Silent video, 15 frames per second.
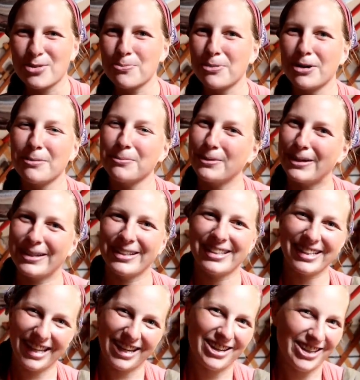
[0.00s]
Don't
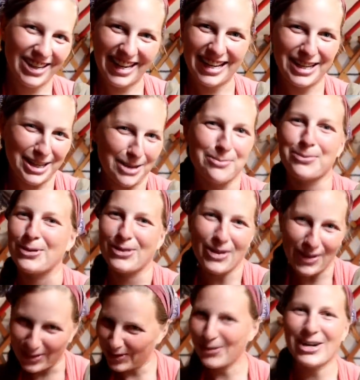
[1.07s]
bombard Carrie and Kip with
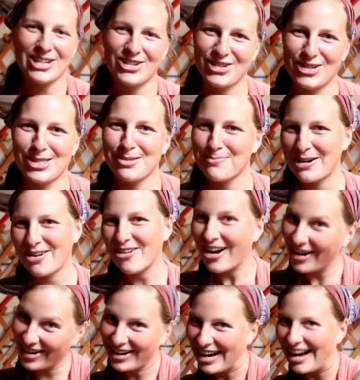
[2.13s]
all the questions about
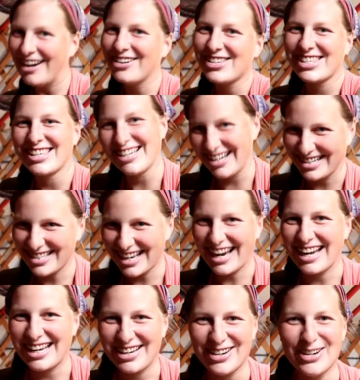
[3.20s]
our house and our
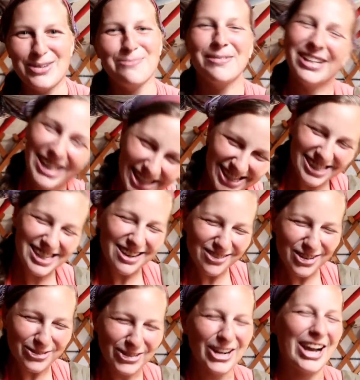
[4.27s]
tiny home.
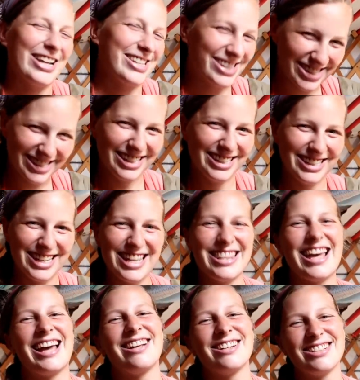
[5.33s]
Save it for us,
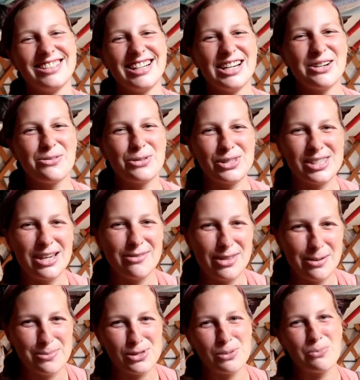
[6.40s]
and that will
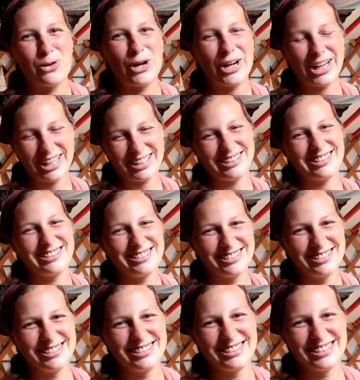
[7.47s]
save them some work.
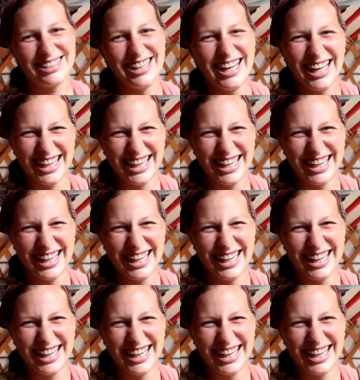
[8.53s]
Thank you.